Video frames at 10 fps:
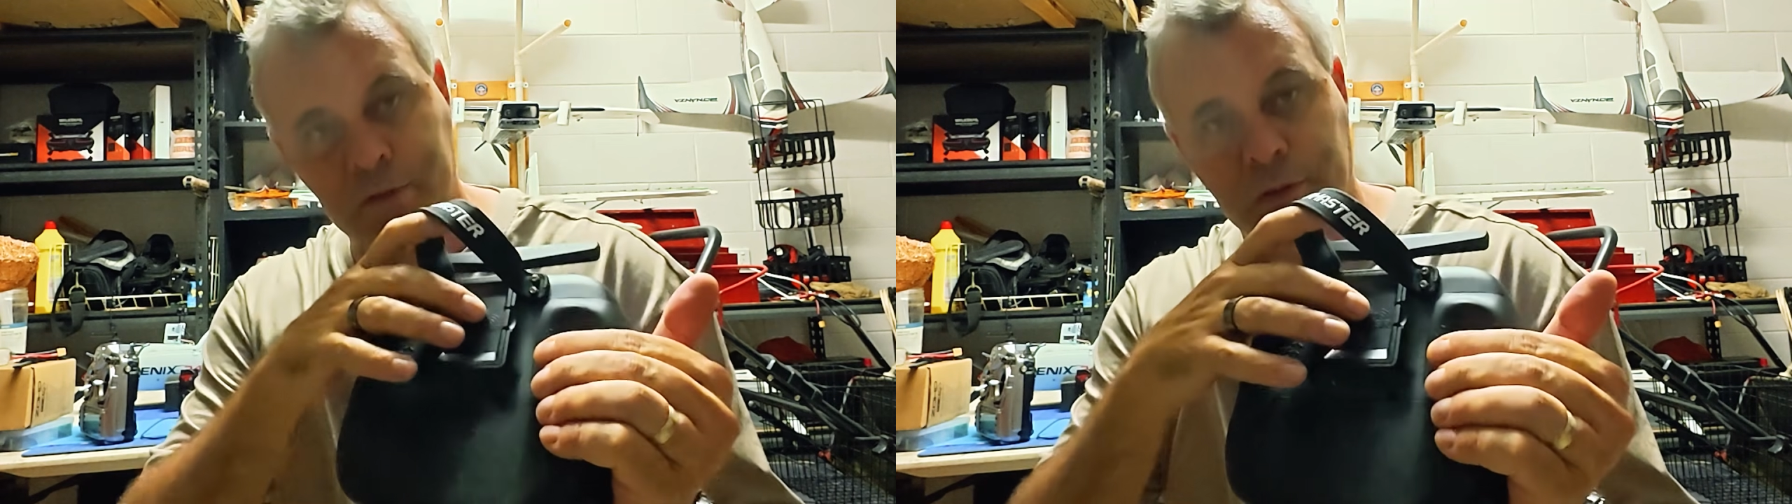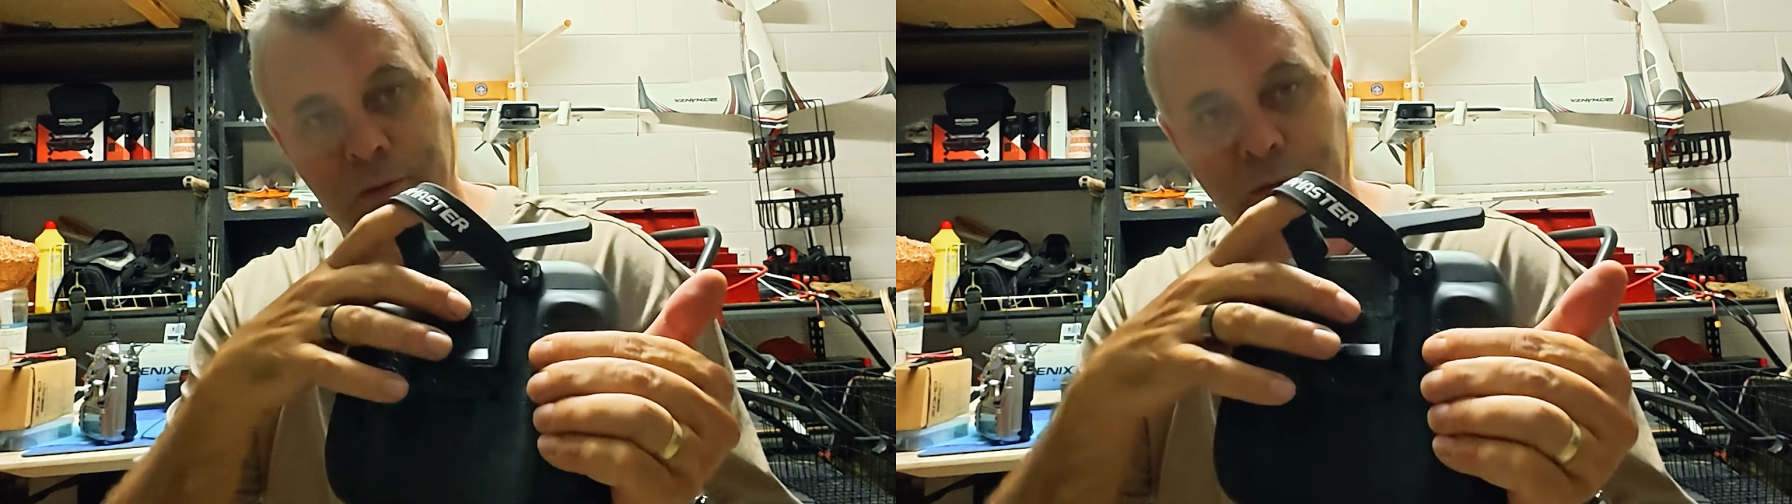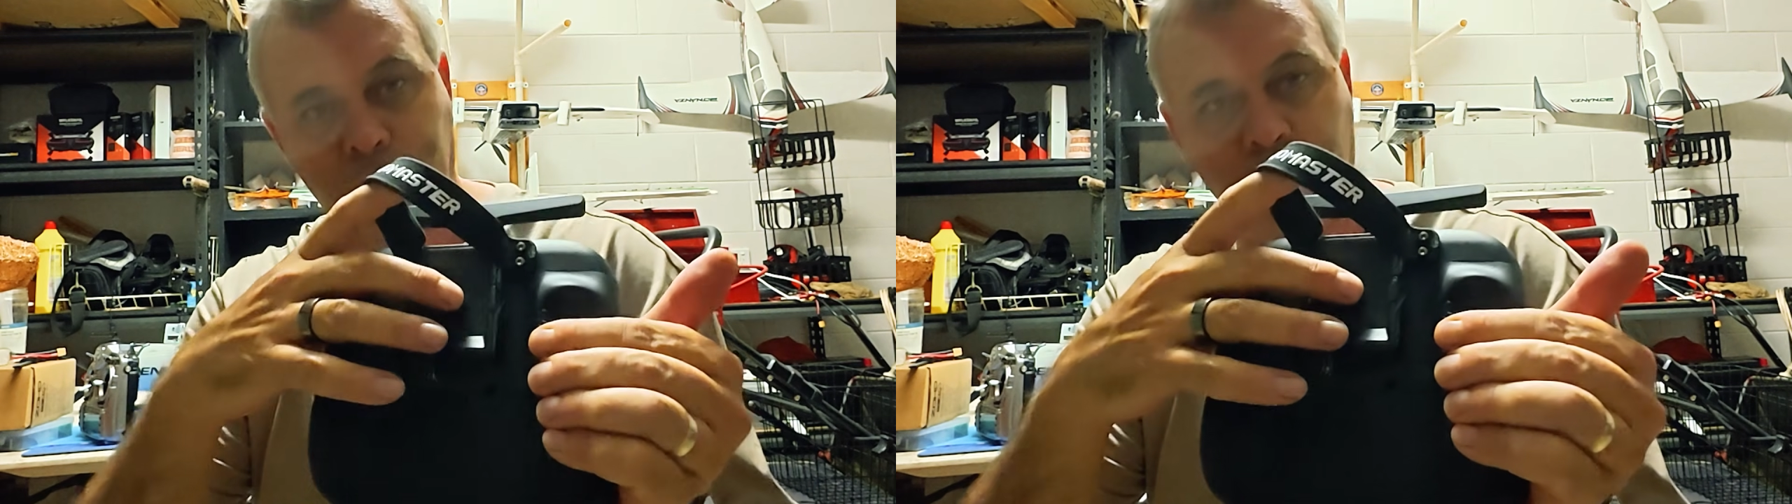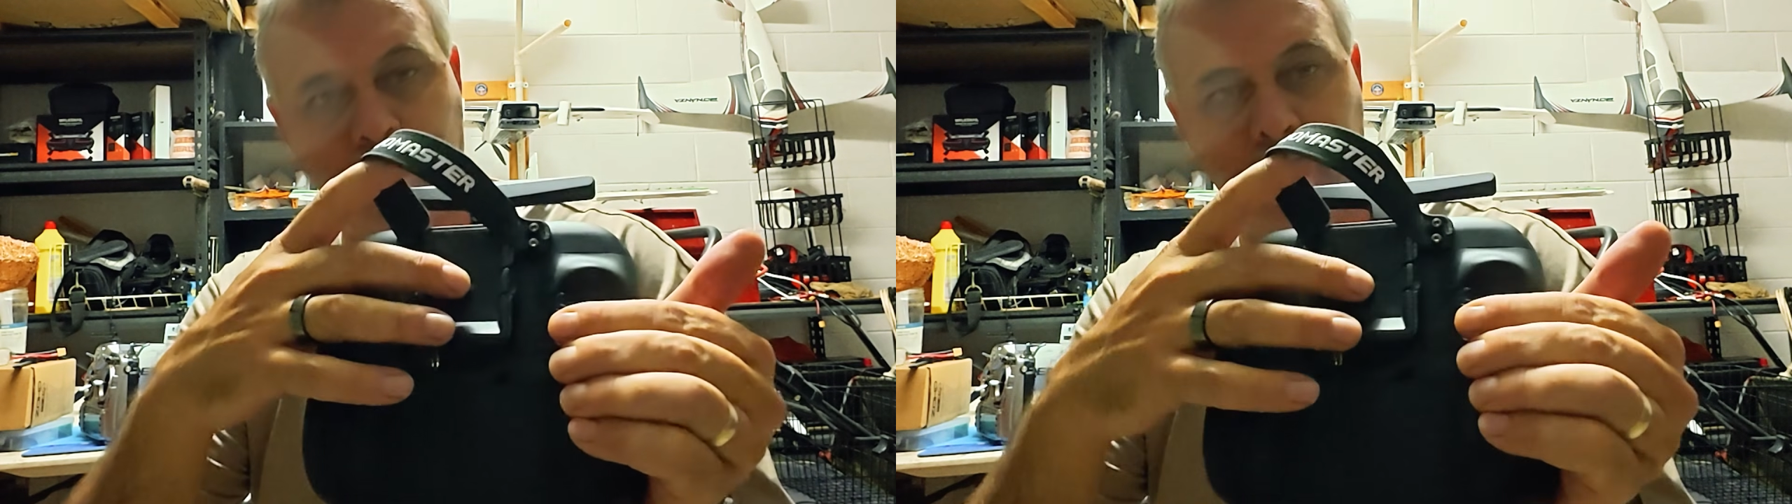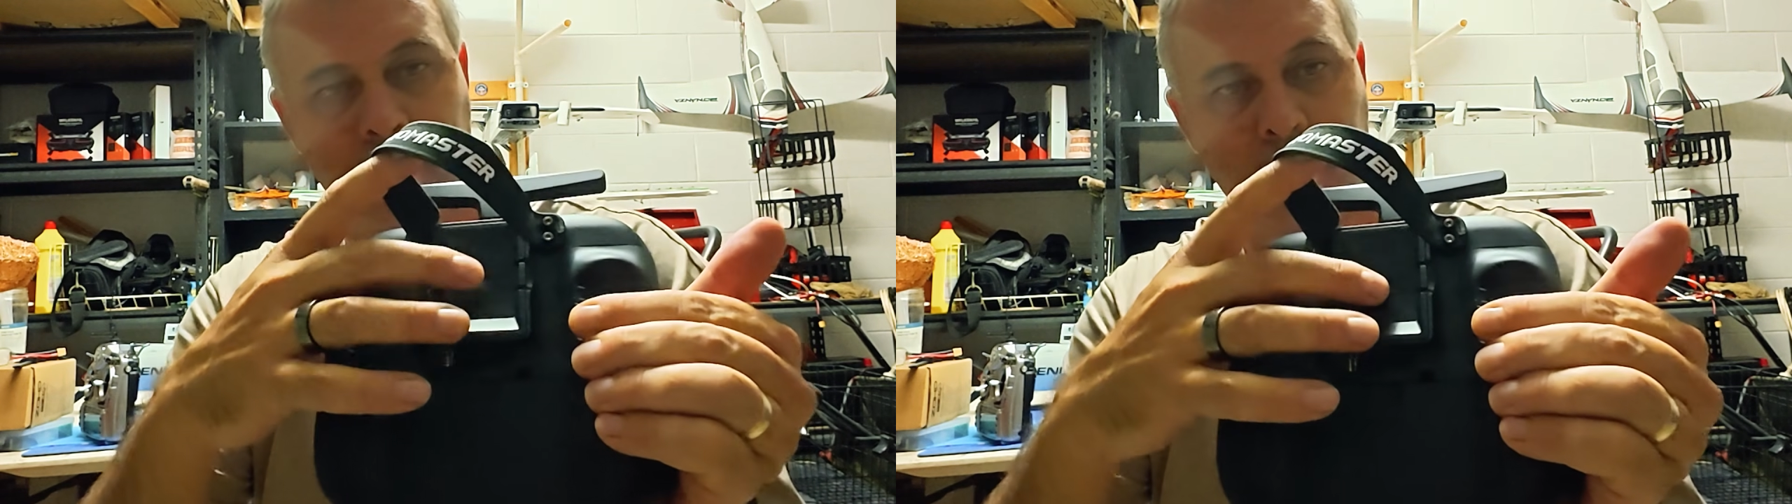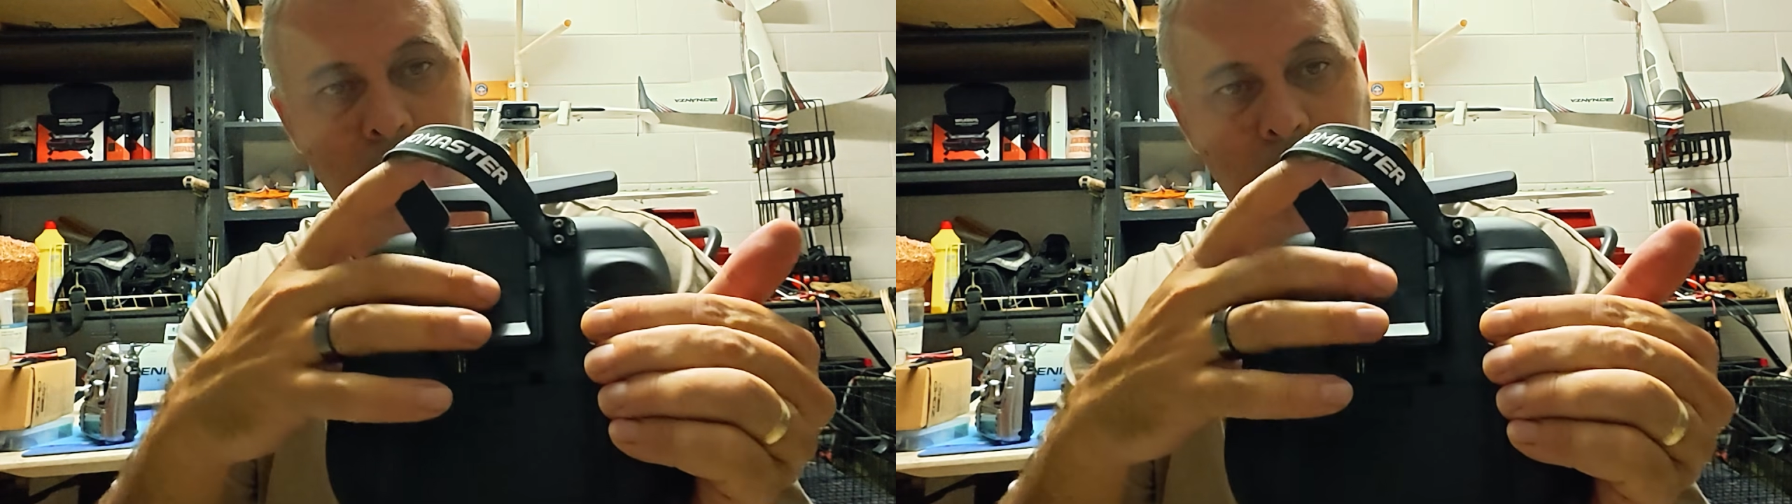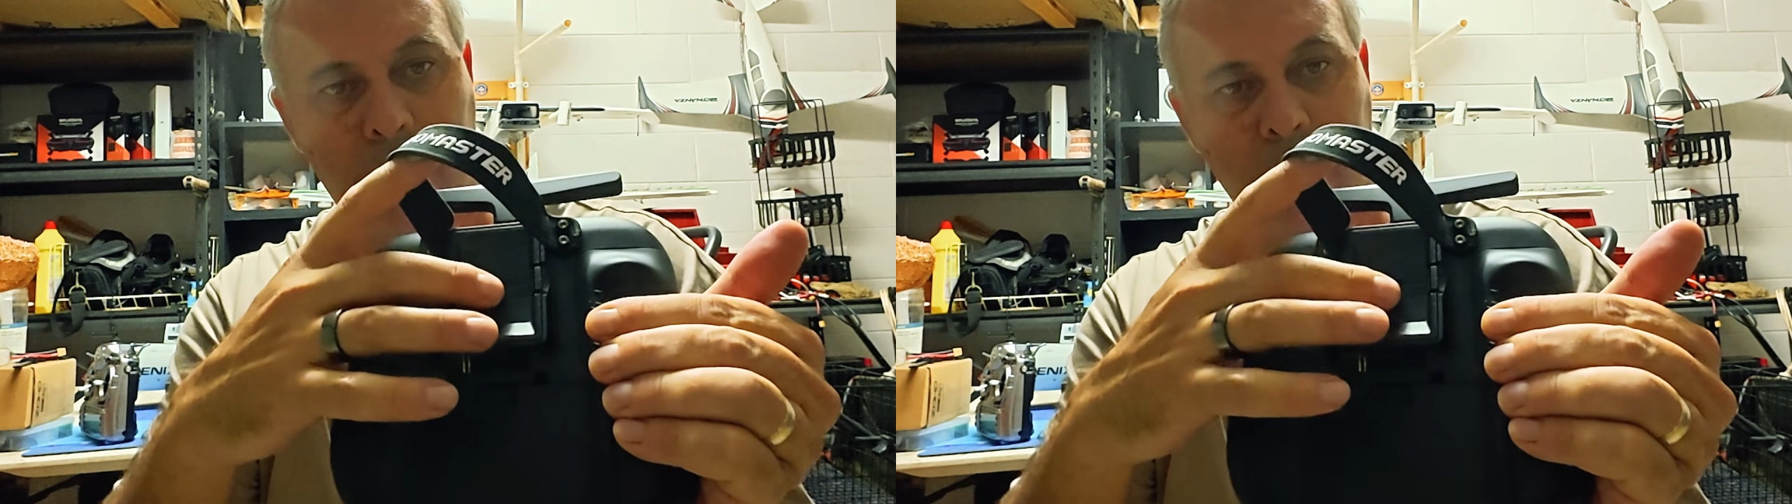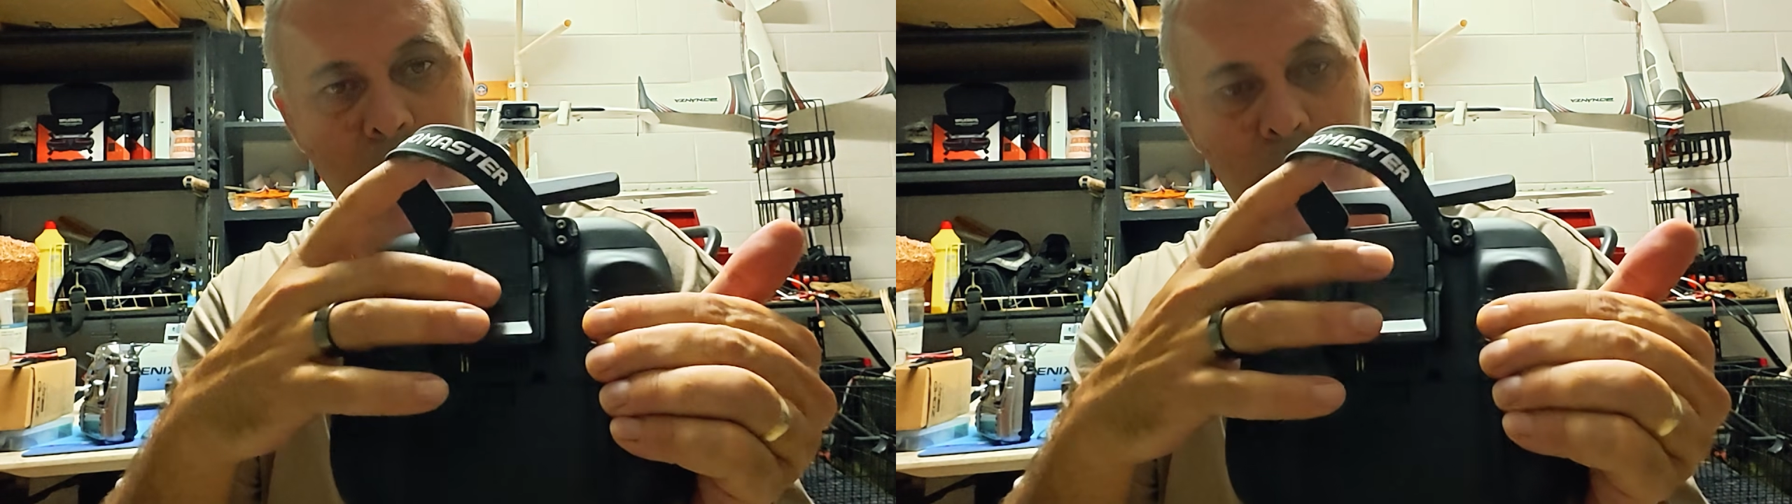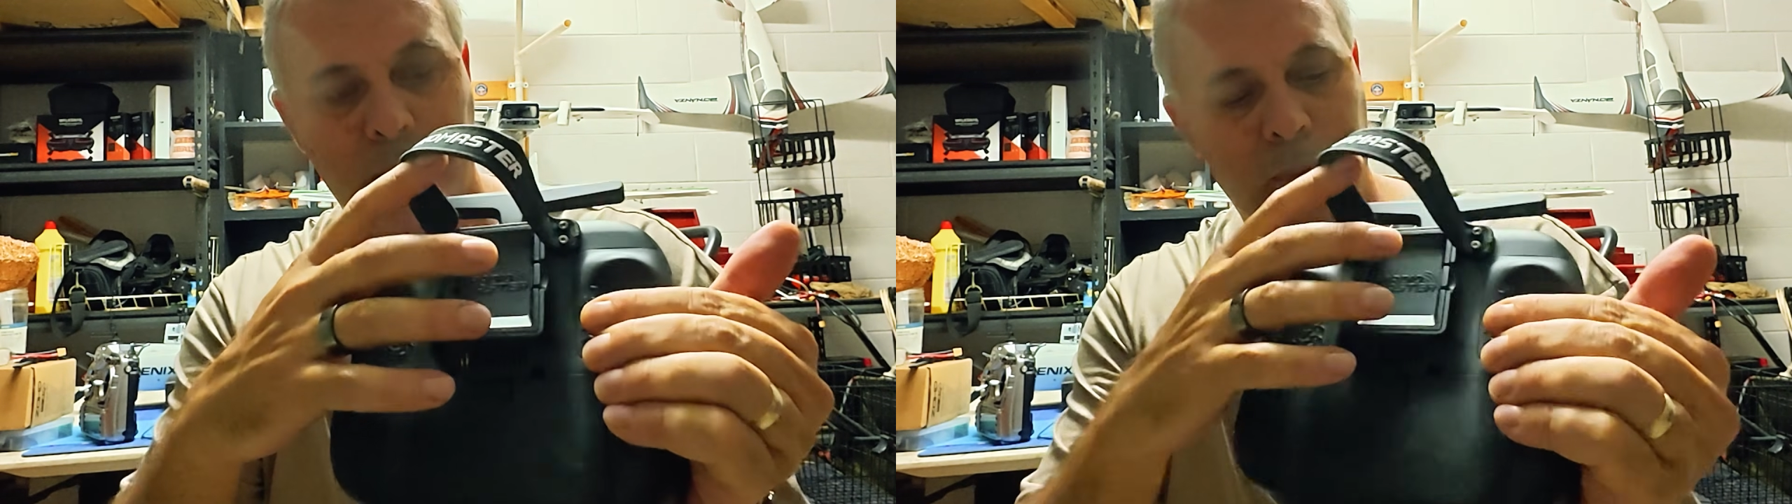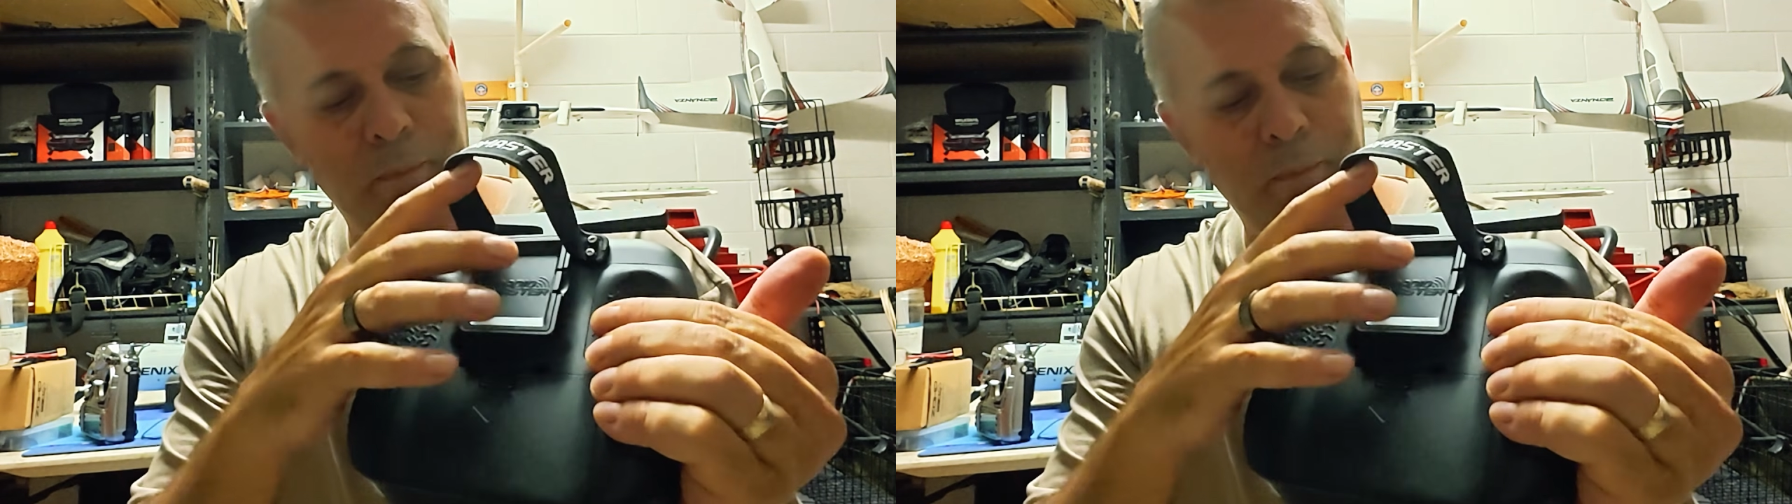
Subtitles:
too, if you want to add a